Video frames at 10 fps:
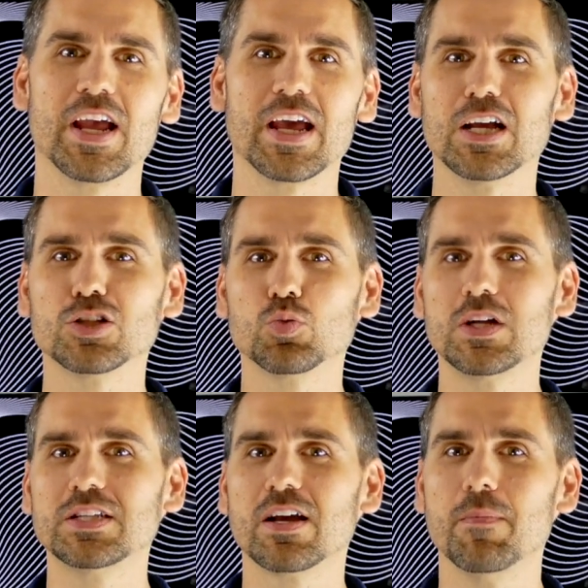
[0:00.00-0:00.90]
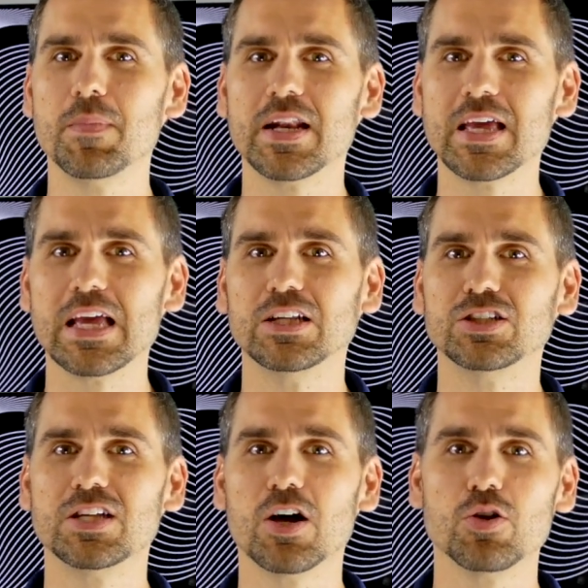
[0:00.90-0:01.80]
and I just want to take a minute
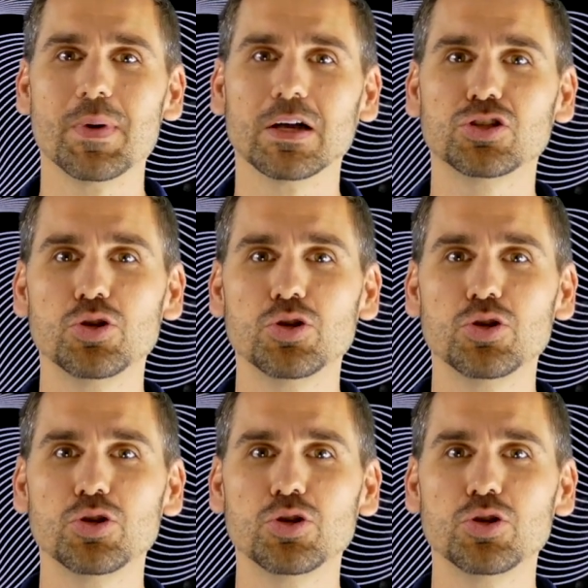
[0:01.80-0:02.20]
and tell you about